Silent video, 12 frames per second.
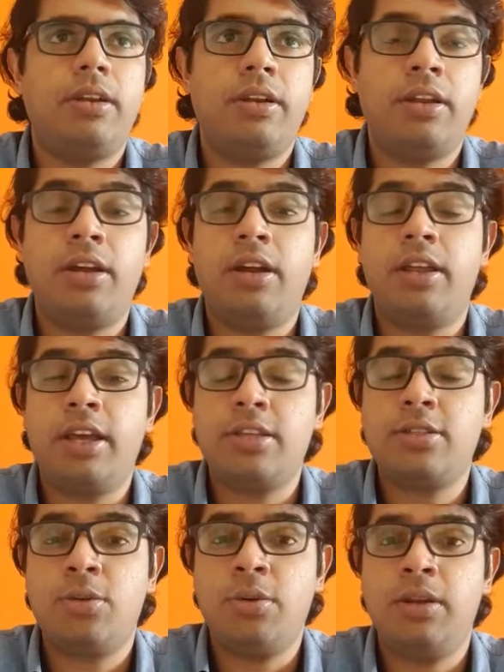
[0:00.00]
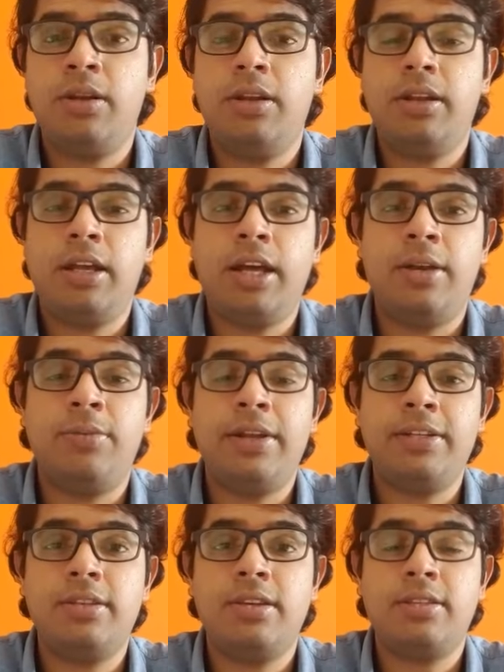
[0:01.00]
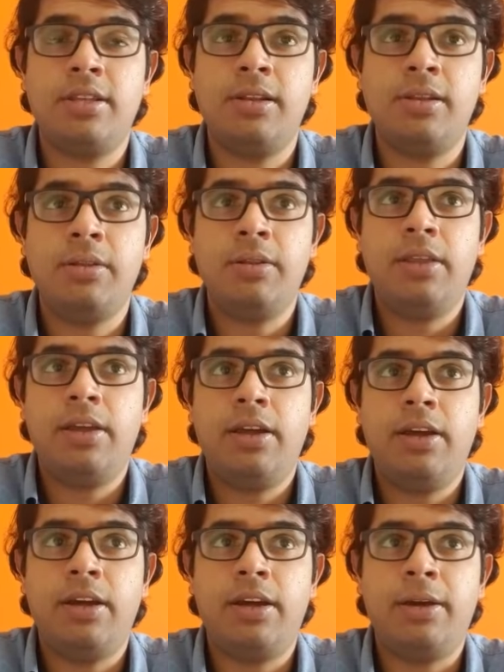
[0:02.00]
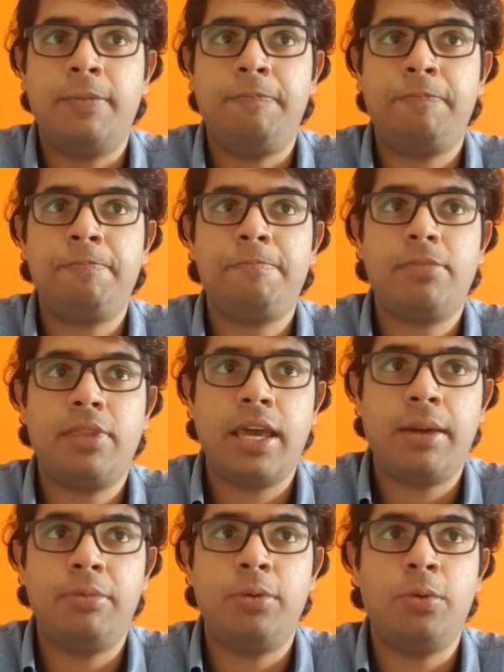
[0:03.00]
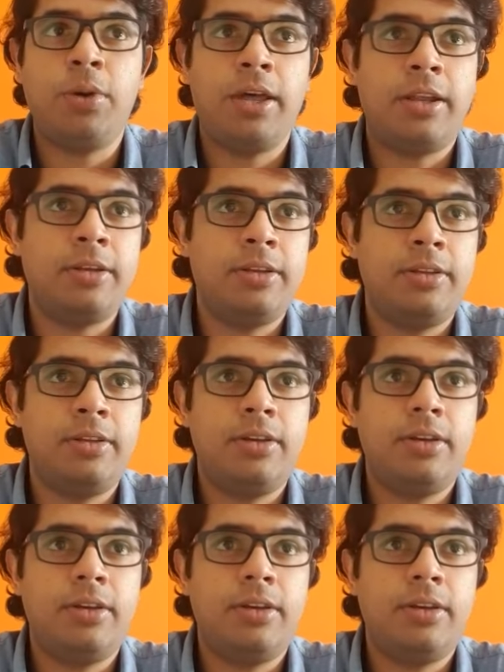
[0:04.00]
regarding SQL, advanced Excel, Tableau and